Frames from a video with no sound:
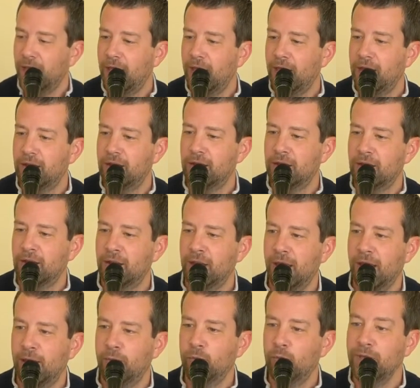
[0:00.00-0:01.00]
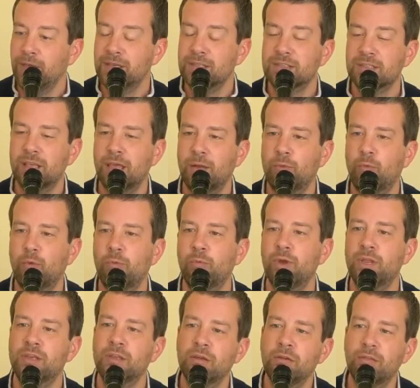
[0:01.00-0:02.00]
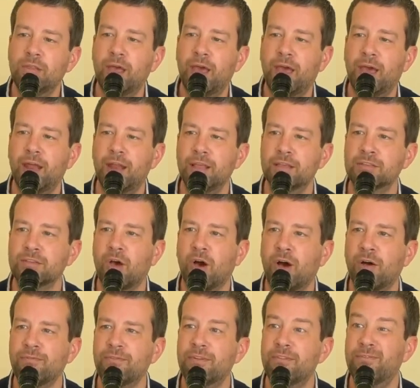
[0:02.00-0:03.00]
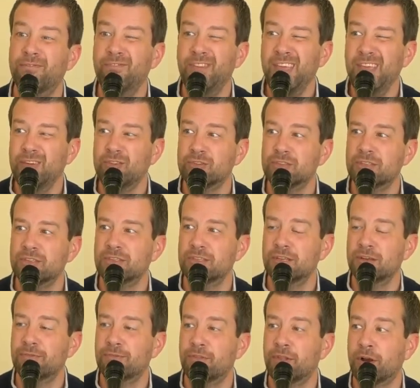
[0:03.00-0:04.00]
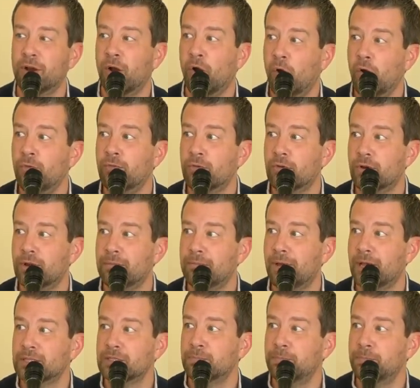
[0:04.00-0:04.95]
and and we and when we do that it's often feels as if they're over in my